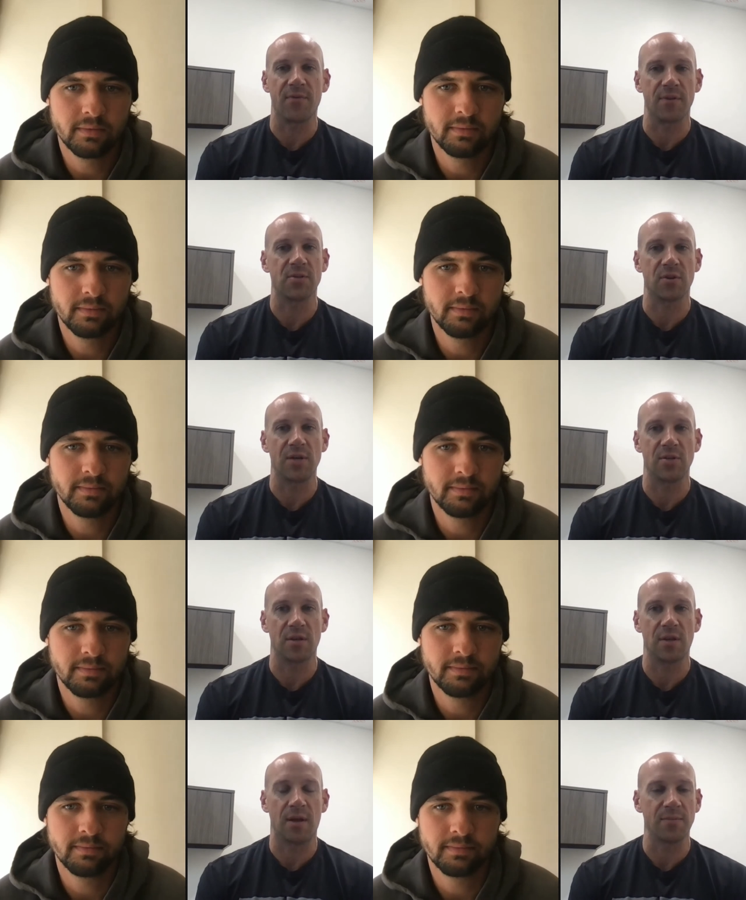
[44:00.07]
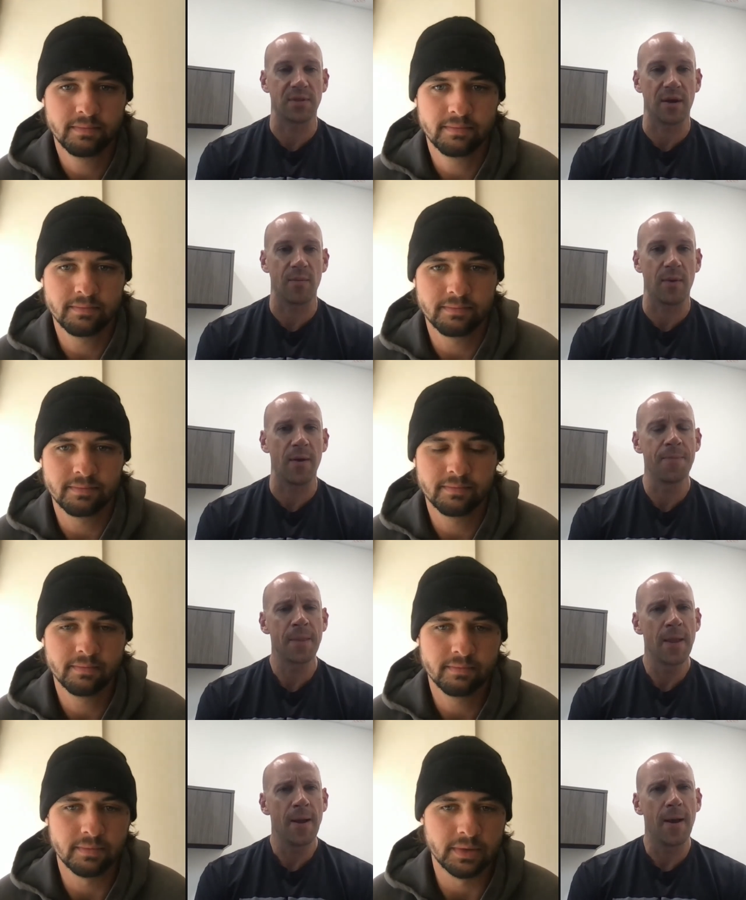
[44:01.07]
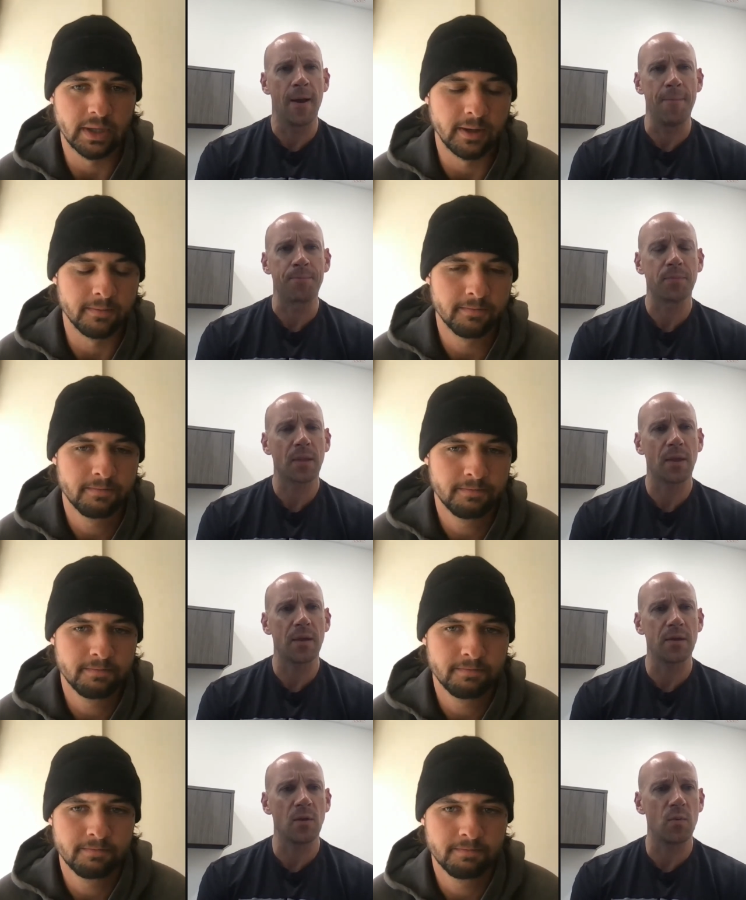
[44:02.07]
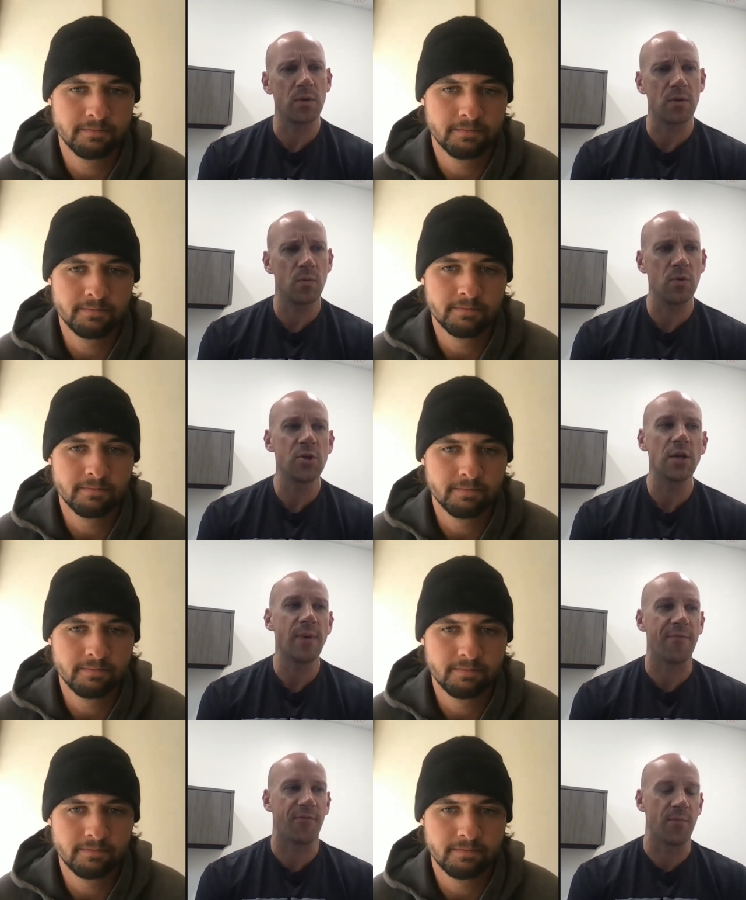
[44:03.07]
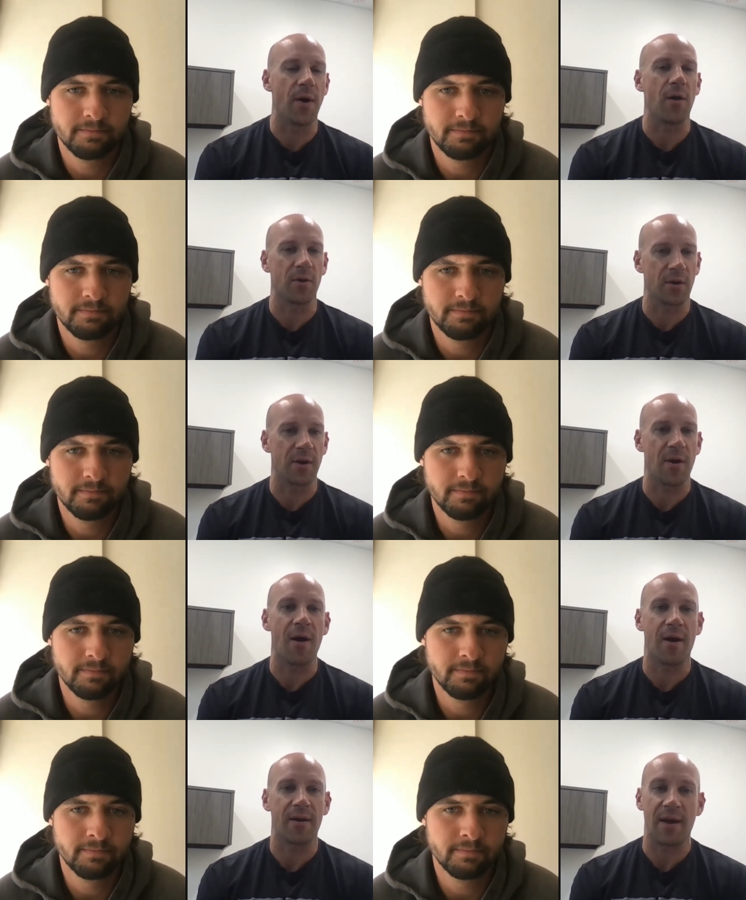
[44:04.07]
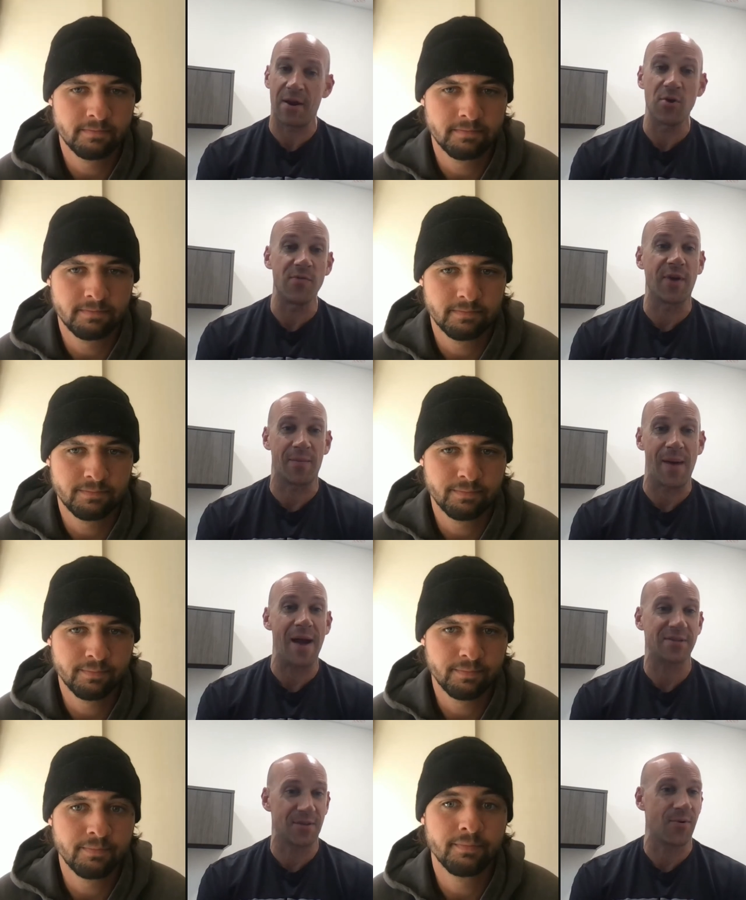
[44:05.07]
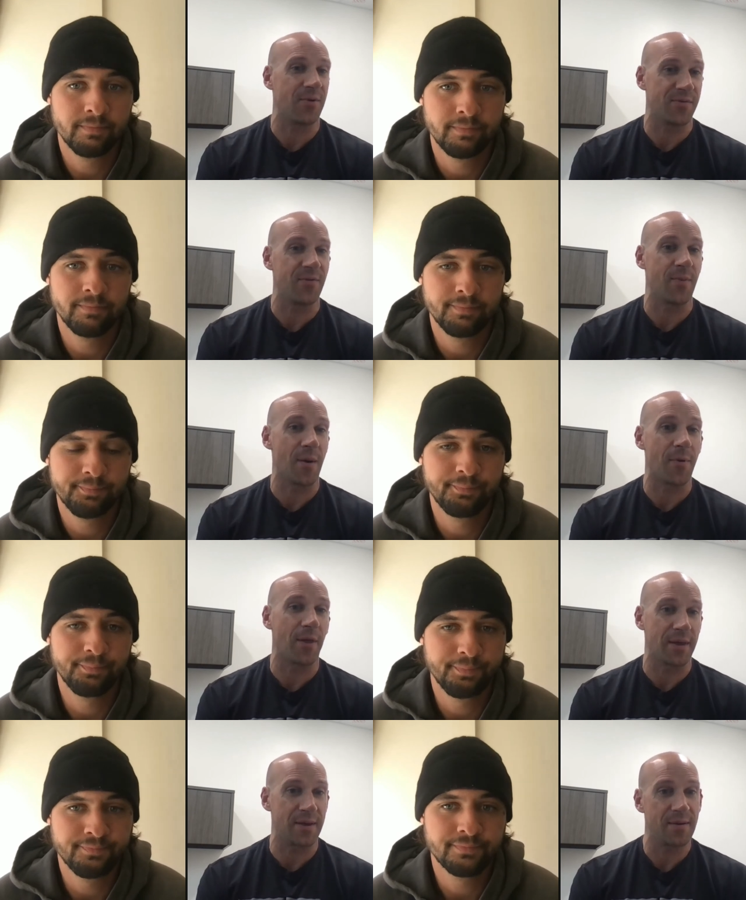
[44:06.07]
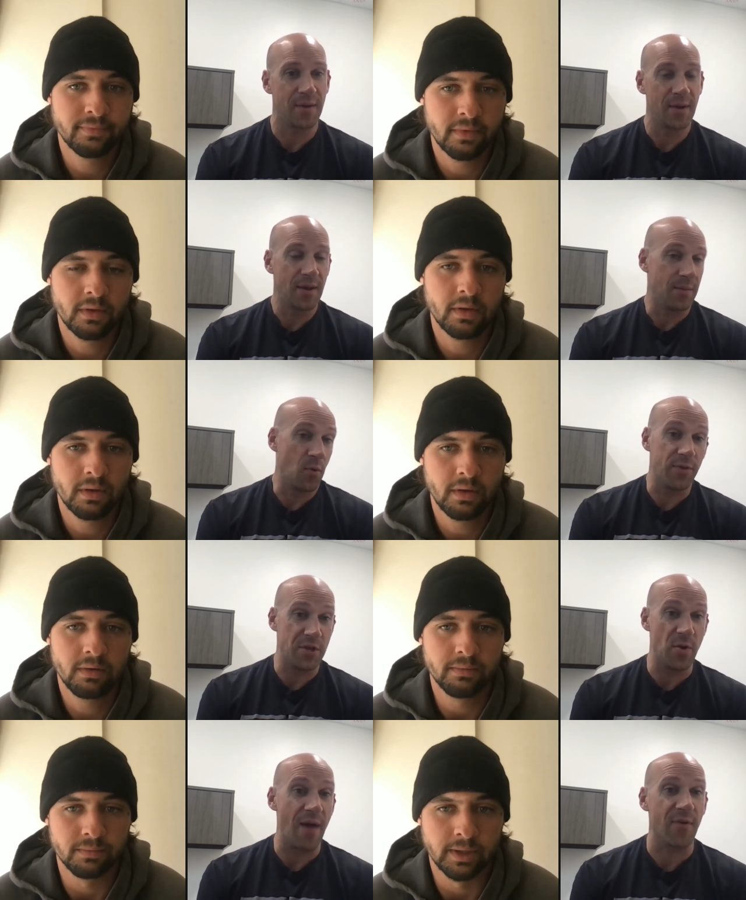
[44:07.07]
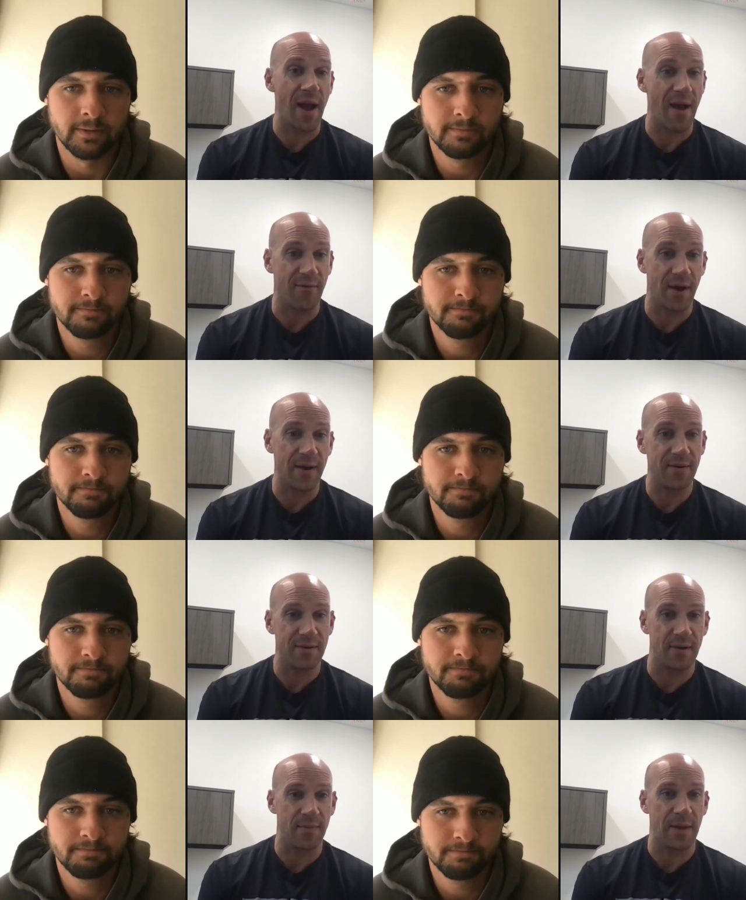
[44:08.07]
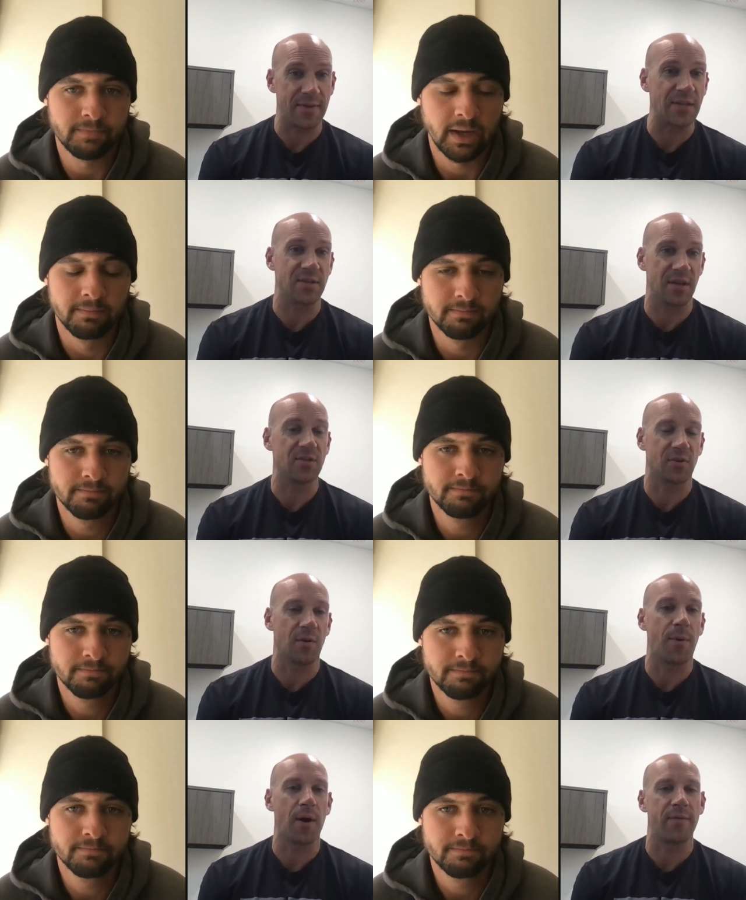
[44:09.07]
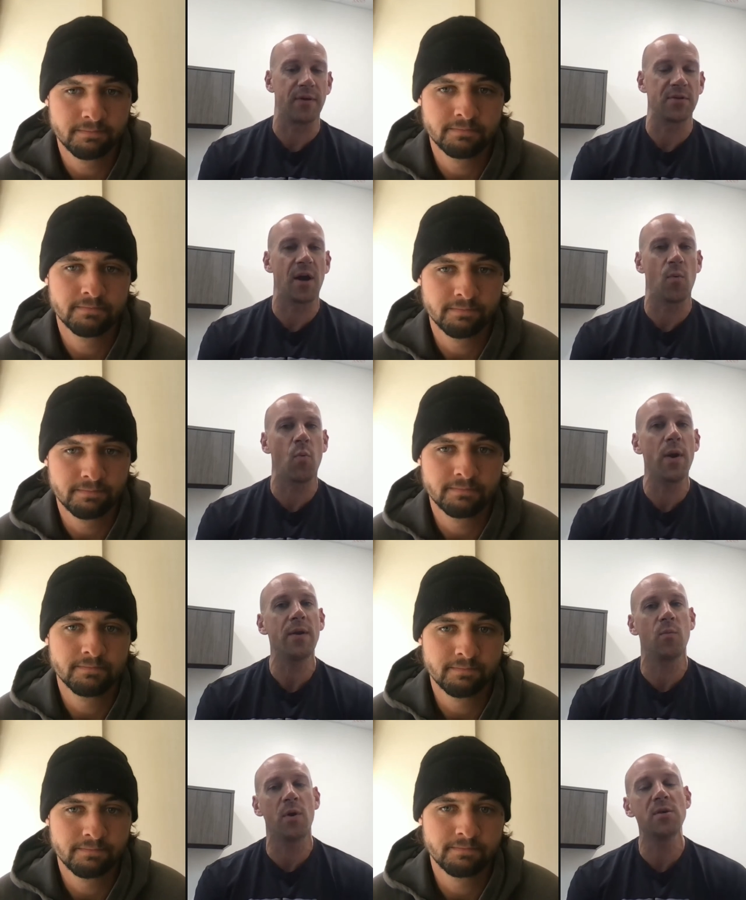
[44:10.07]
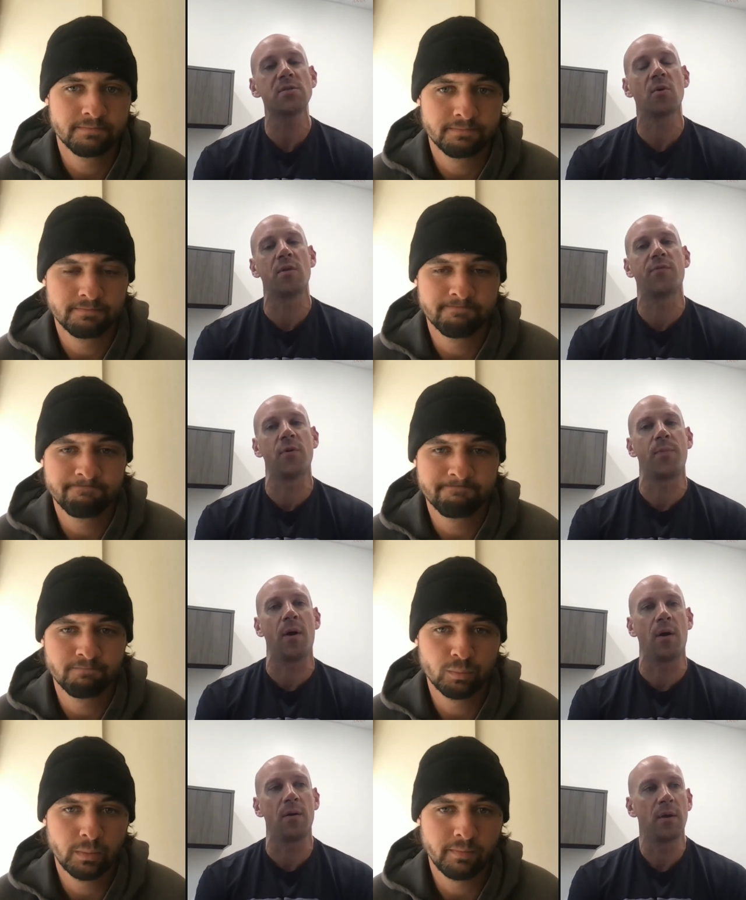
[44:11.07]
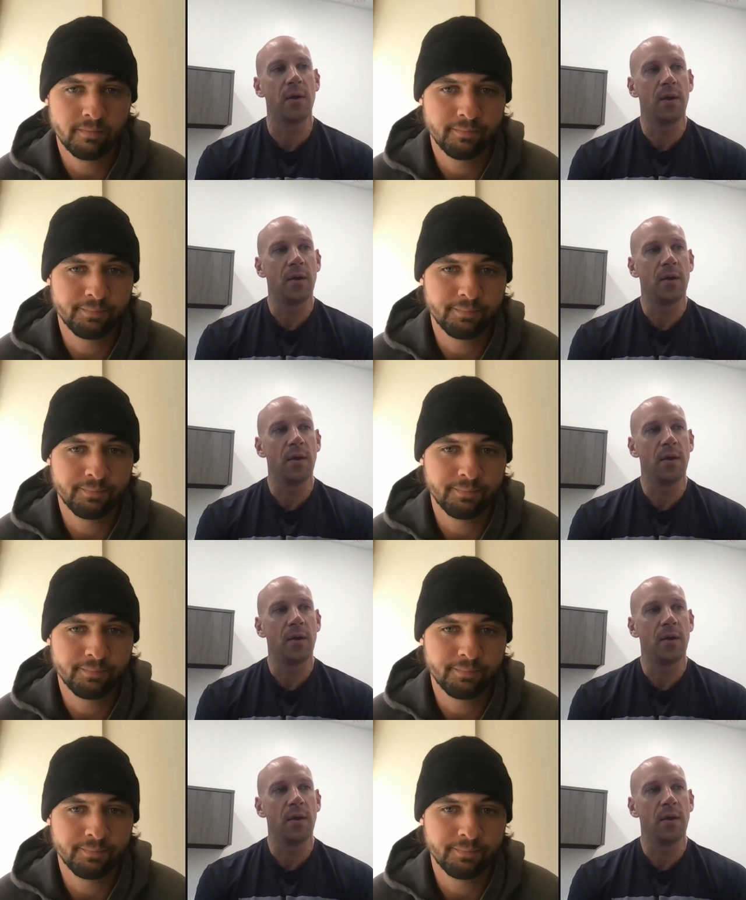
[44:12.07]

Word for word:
Speaker 1: for the stressor that comes there. But um, you know, you, you talked about football earlier on, and I know you've gotten back to throwing the football probably more than you ever have, right? And like that's an integral part of it. Talk, what is, what is throwing the football?